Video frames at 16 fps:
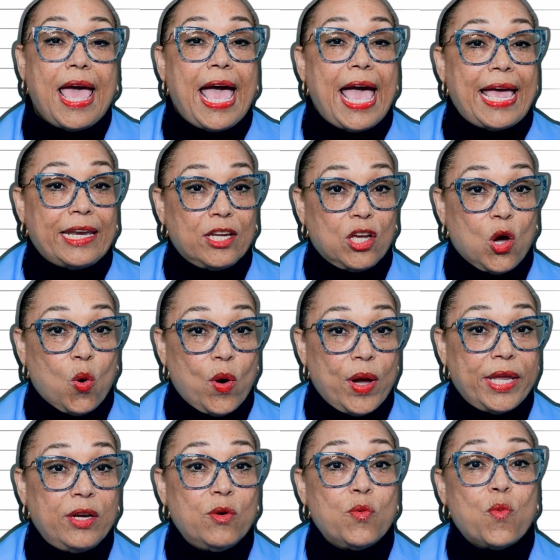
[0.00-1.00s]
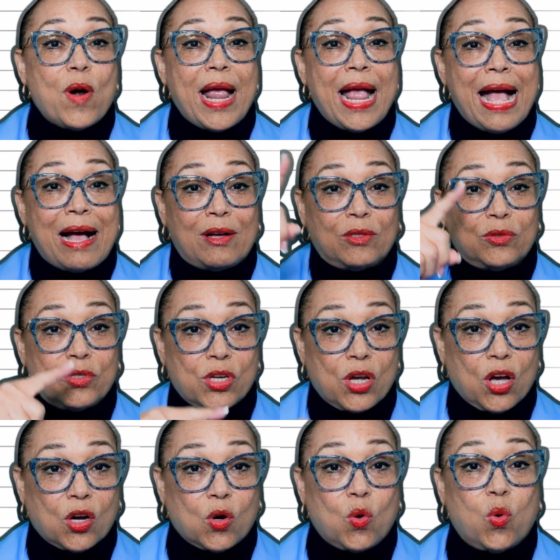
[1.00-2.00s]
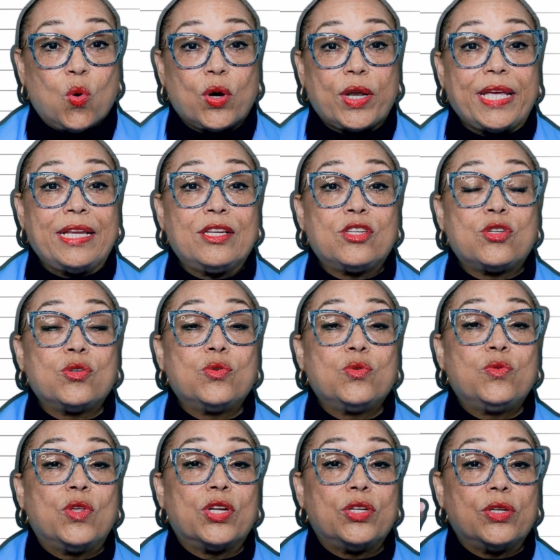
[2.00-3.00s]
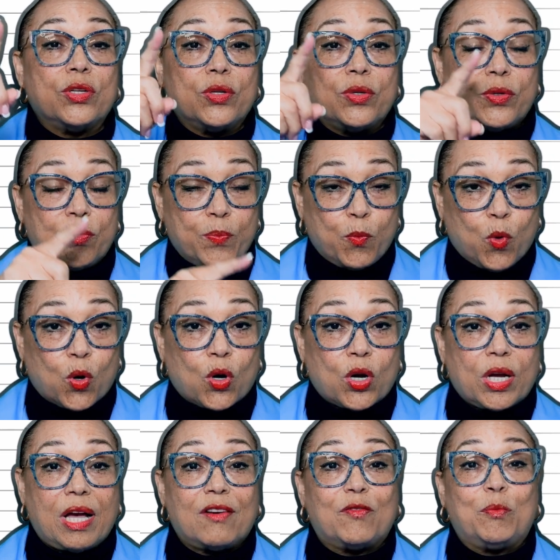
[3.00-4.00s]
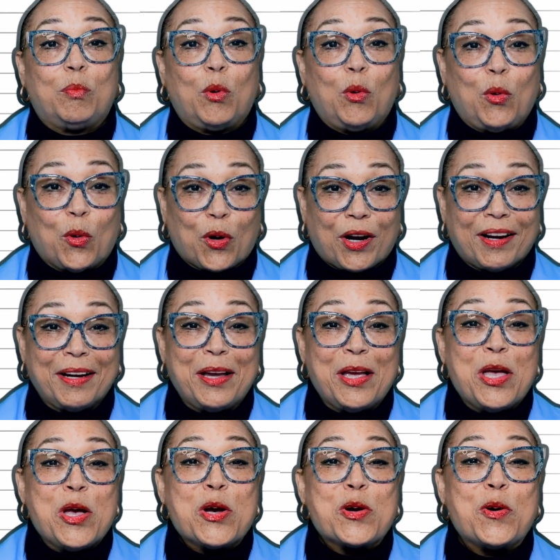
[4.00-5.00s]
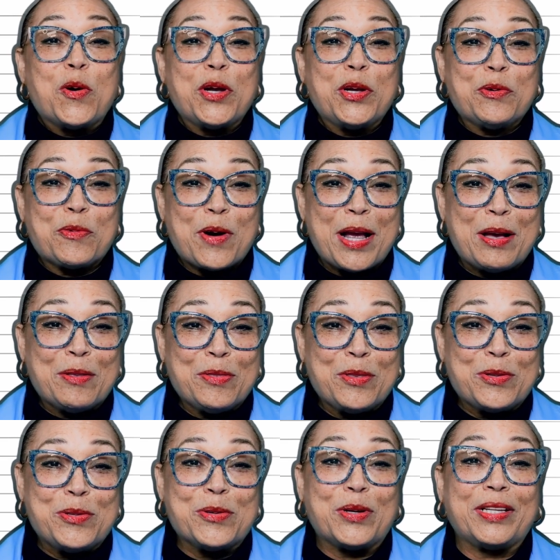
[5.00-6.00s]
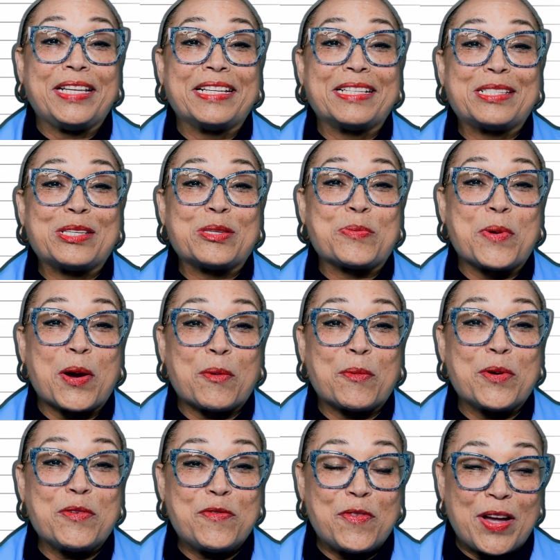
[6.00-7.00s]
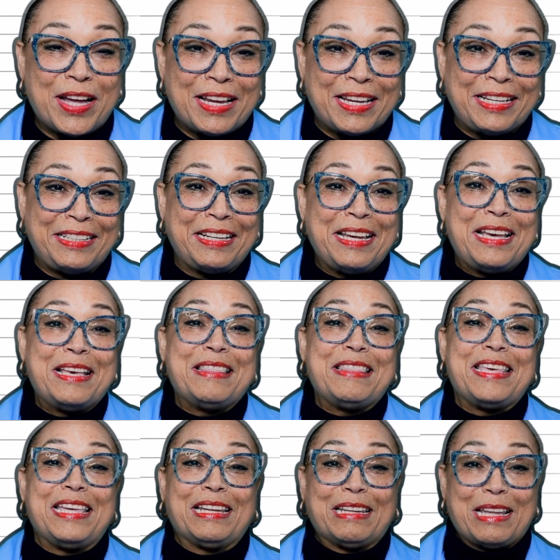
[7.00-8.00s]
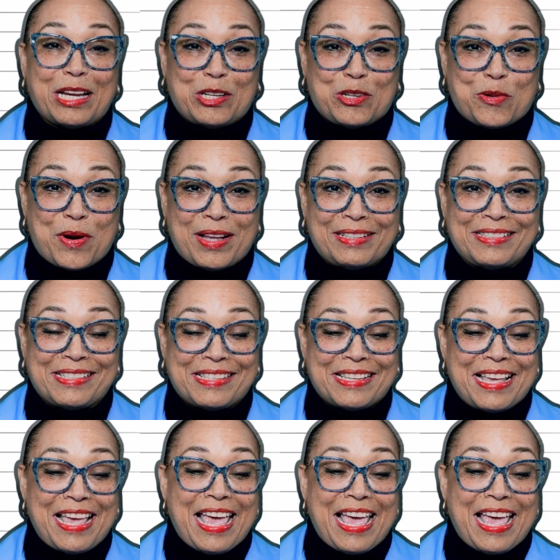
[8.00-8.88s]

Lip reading: And going around, according to the work of Bohr, going around the nucleus is where we find the electrons.